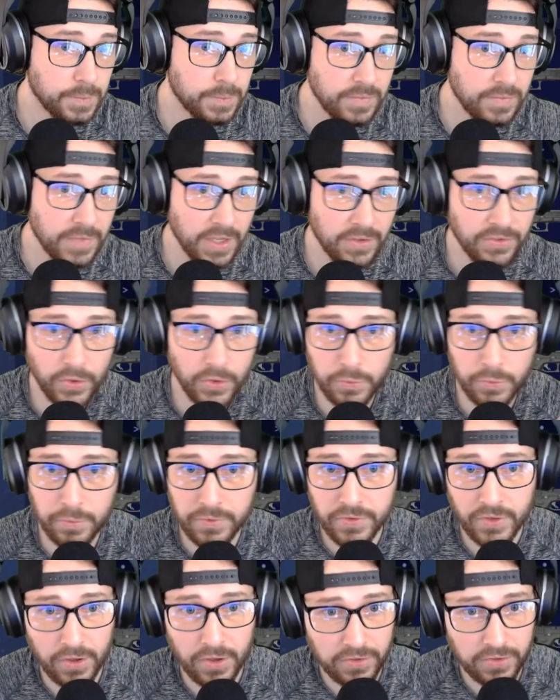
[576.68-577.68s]
So the
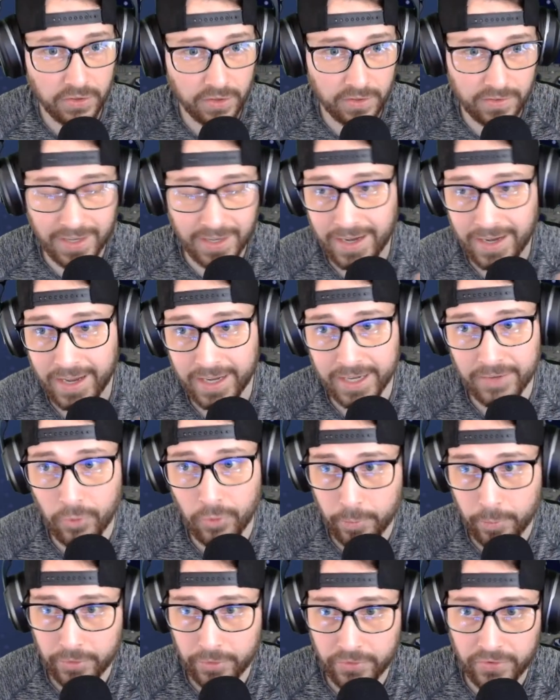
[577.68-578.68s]
results, you can see
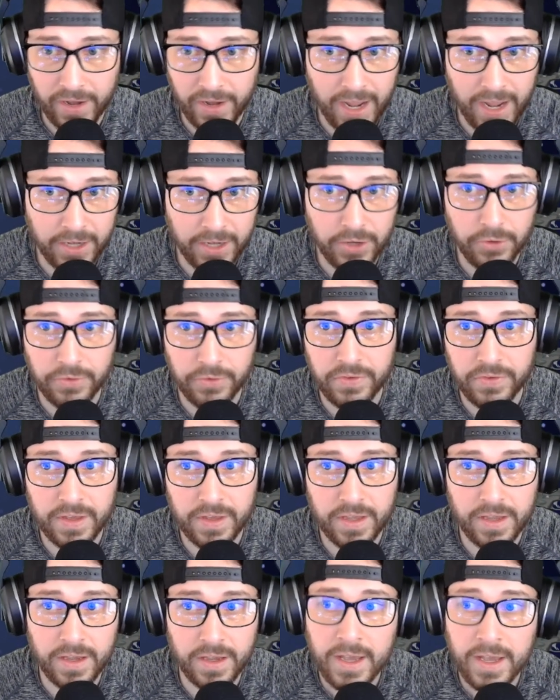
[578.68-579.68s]
94%
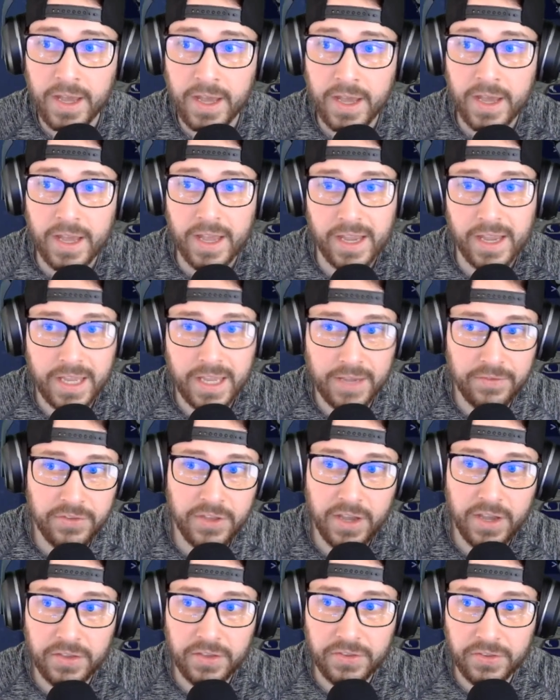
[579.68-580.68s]
accuracy. It gives
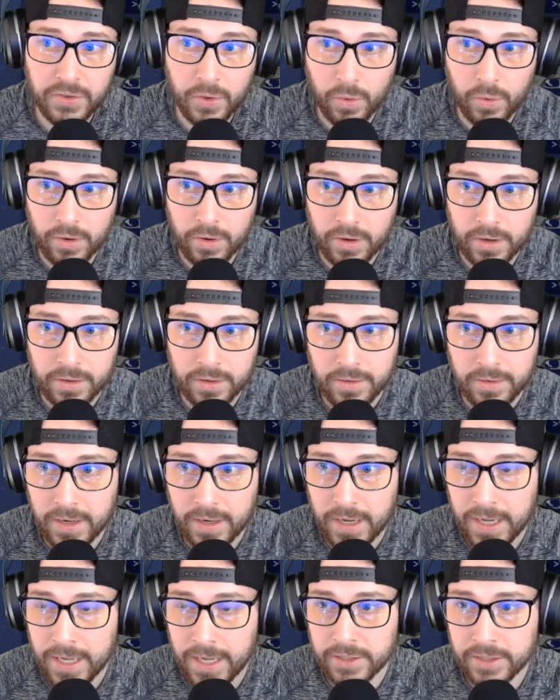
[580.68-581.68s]
you a score,
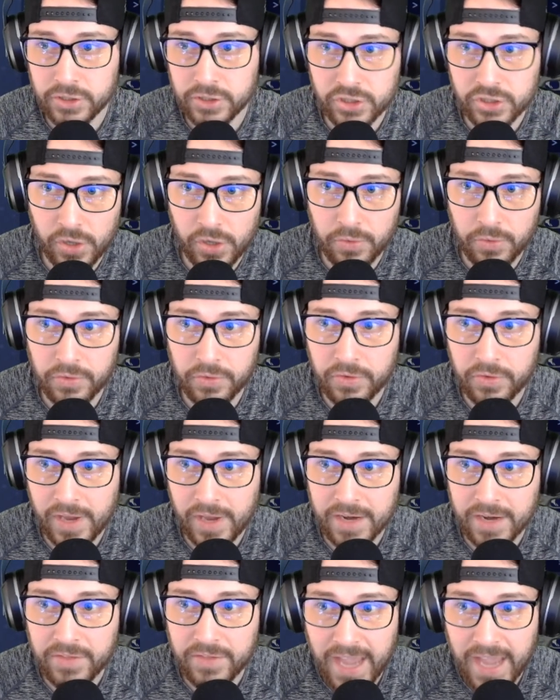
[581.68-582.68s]
just shows
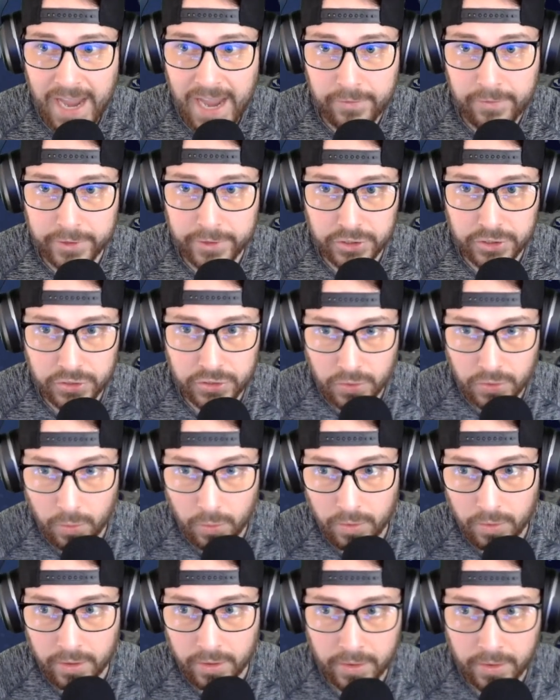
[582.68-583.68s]
kind of the average
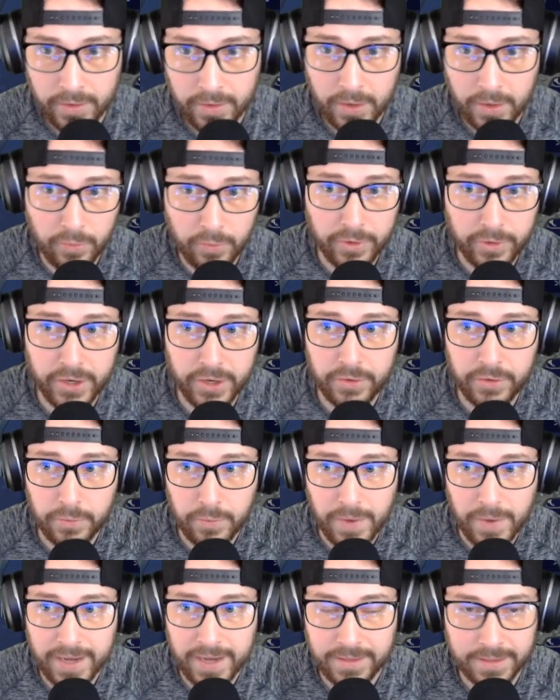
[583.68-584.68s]
score over here to the
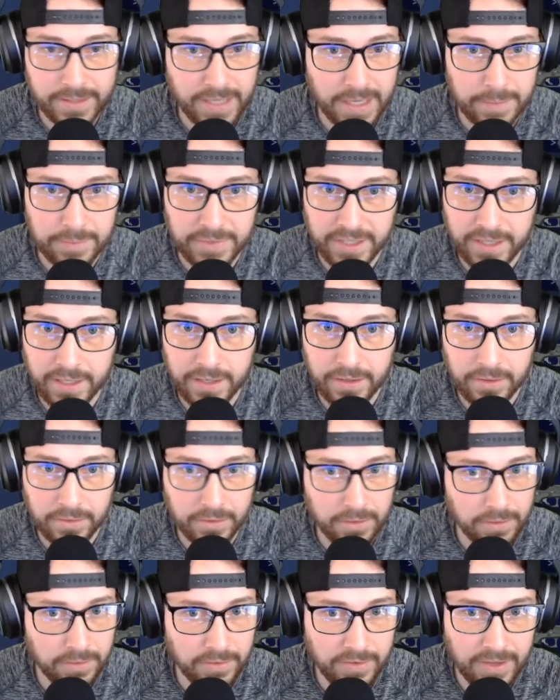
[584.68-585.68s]
right, the time to
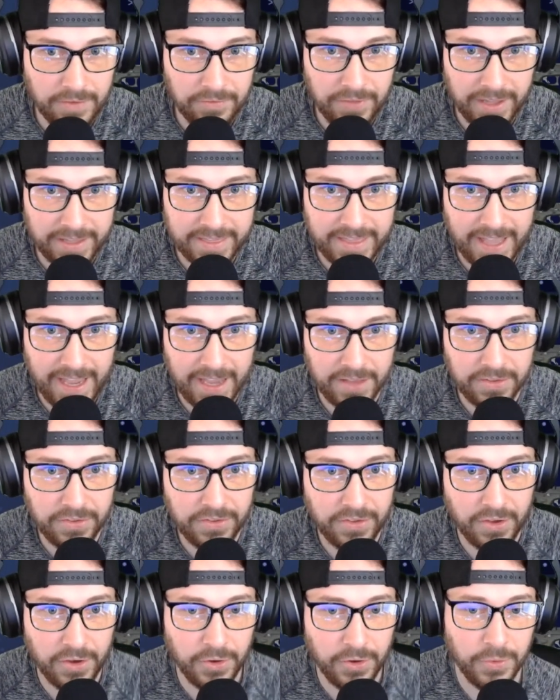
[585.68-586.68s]
kill, stuff like that.
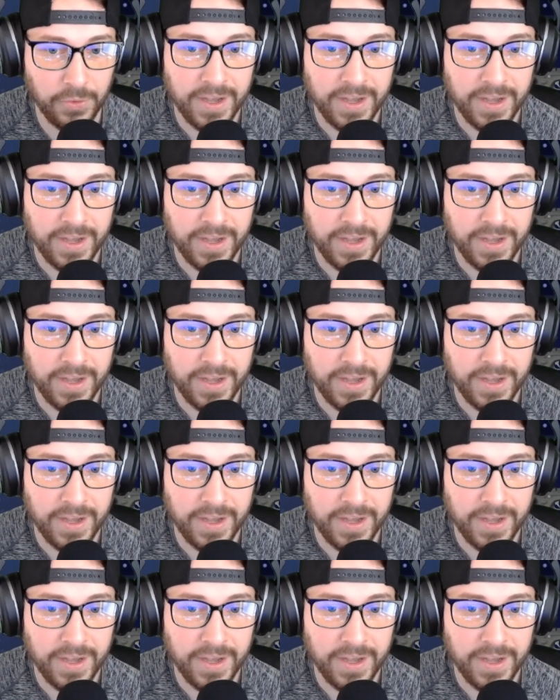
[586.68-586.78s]
So